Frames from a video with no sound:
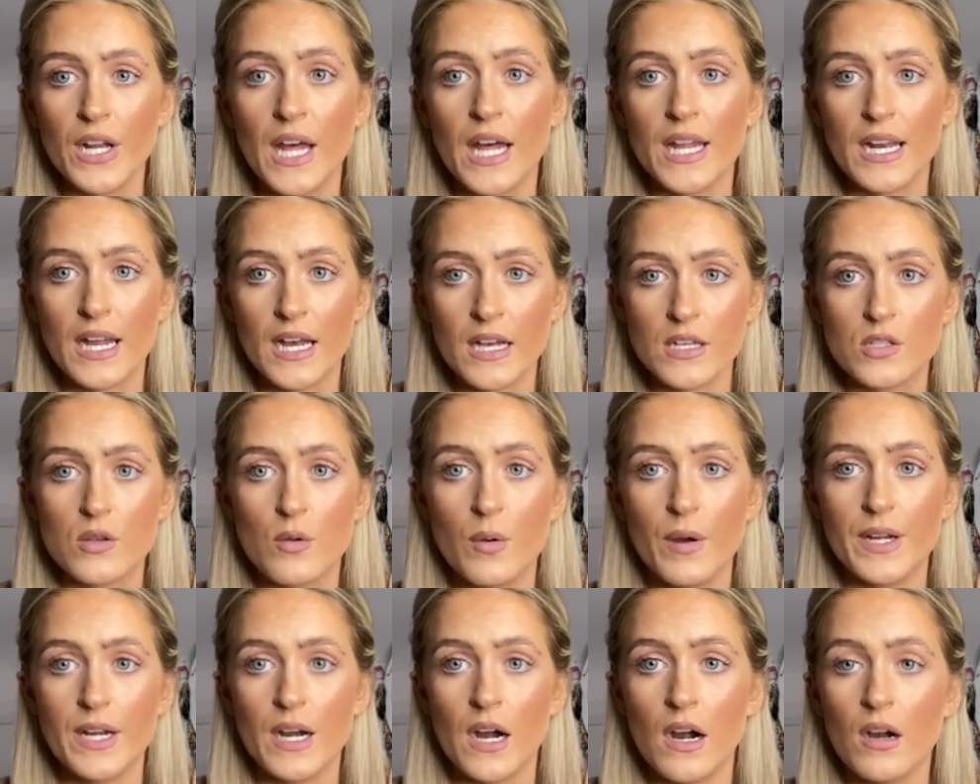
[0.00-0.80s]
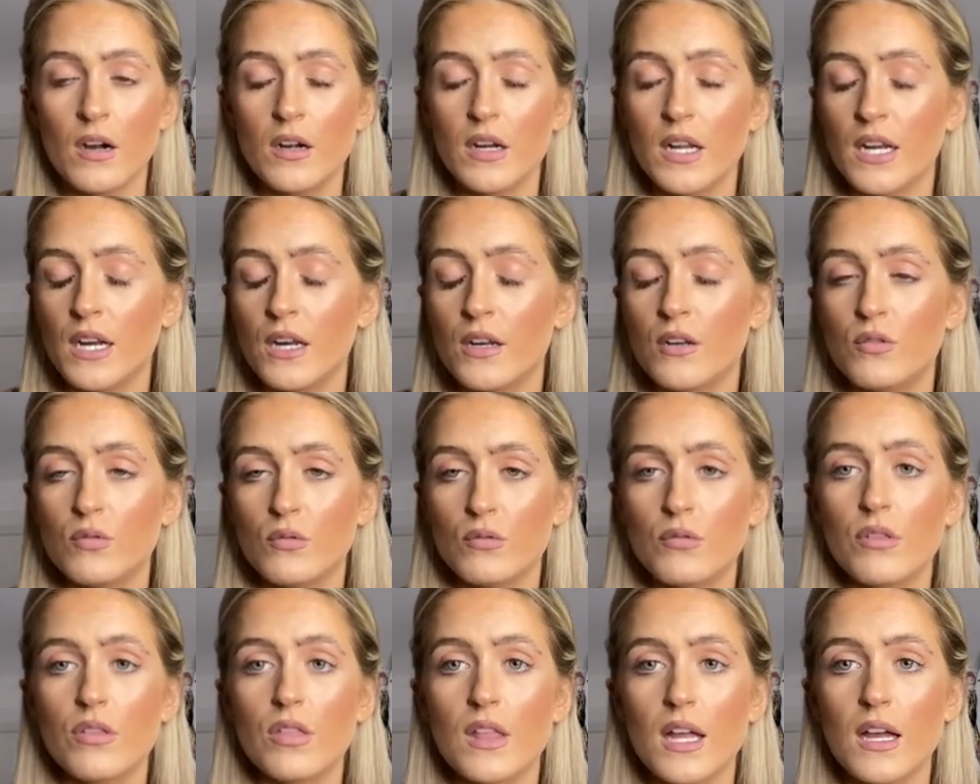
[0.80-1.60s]
It is quite hard, and I
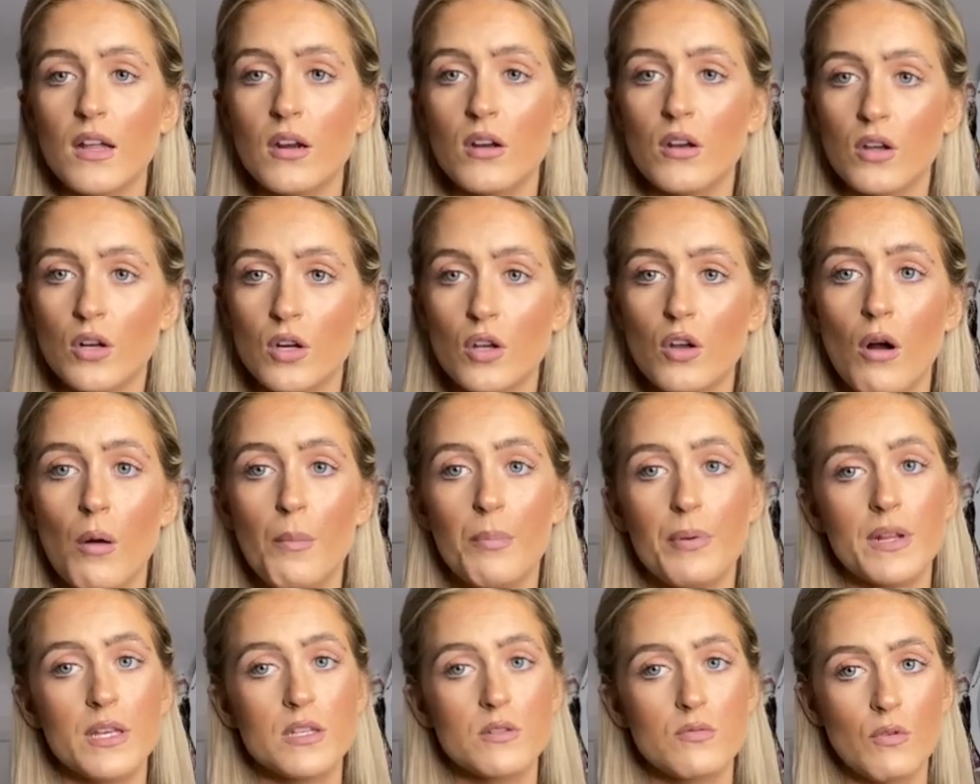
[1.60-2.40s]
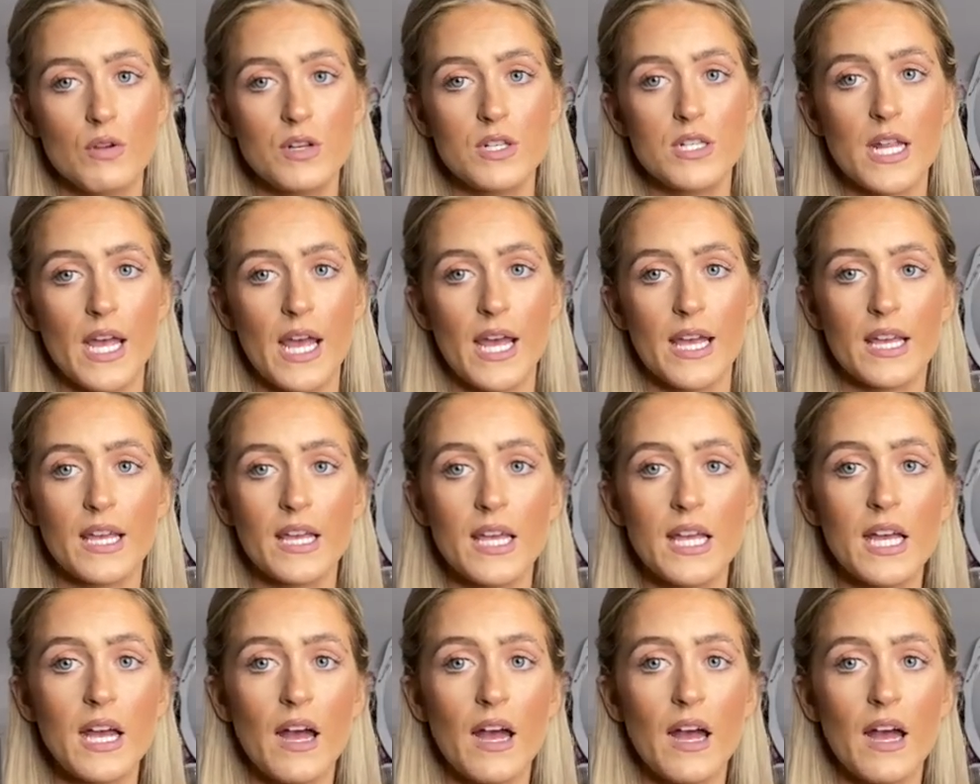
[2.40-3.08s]
don't think a lot of companies would take you